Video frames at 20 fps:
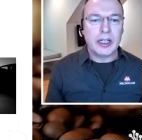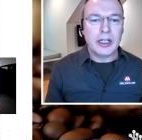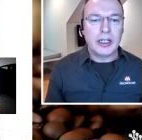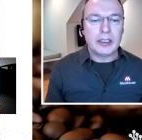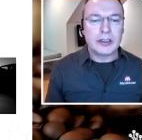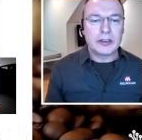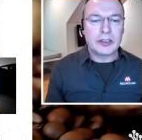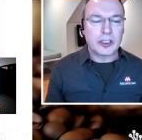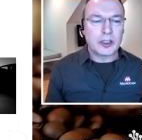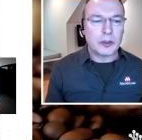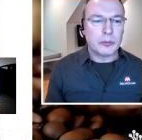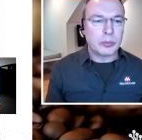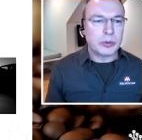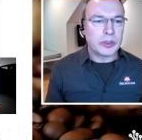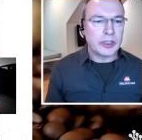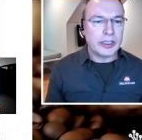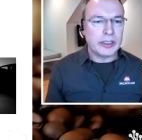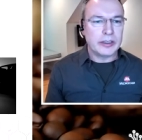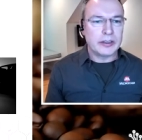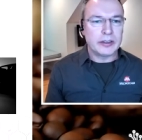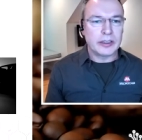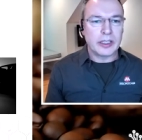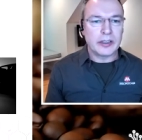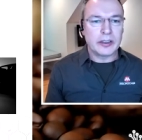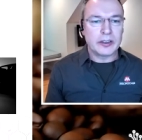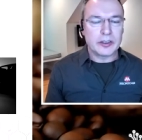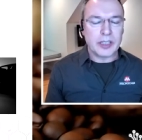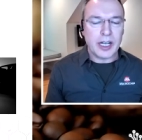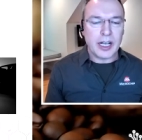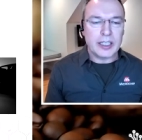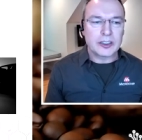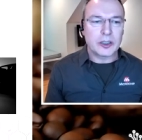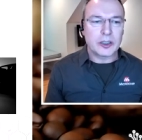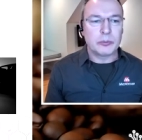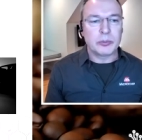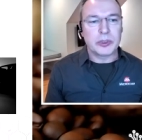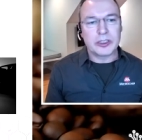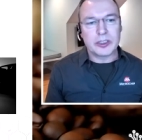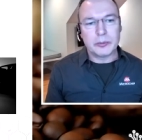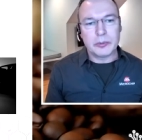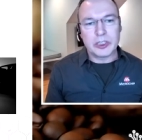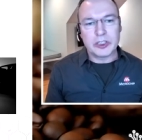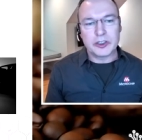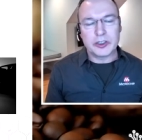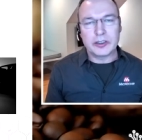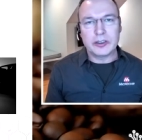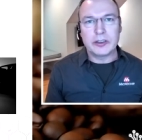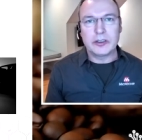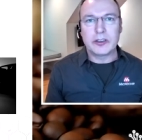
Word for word: to complete uh, the task, complete the mission.